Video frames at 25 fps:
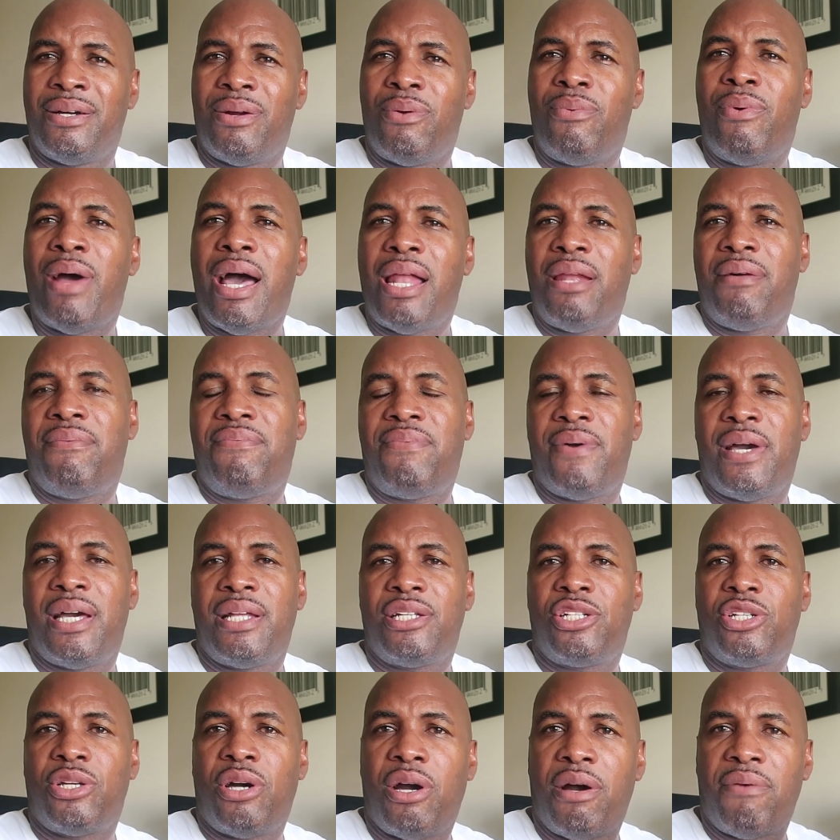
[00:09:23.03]

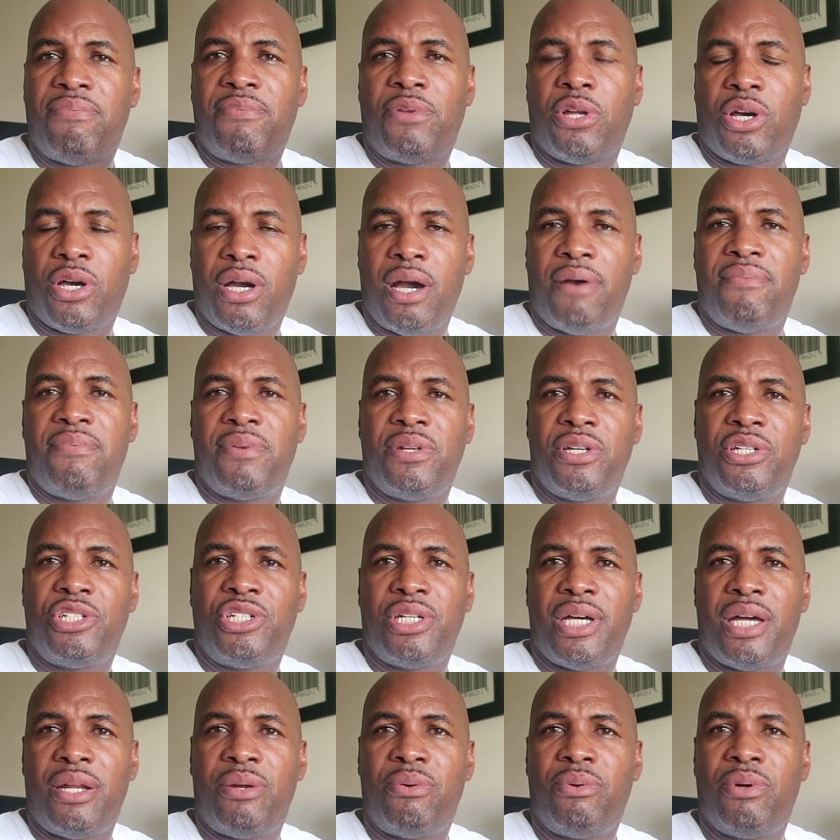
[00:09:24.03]
relevance of the Governor
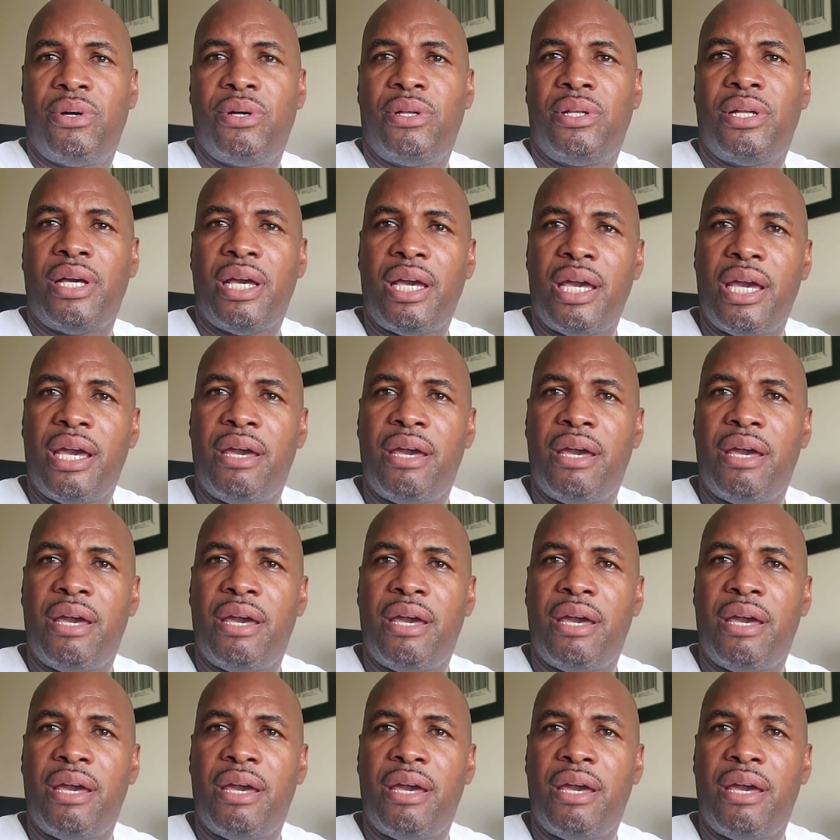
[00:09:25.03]
General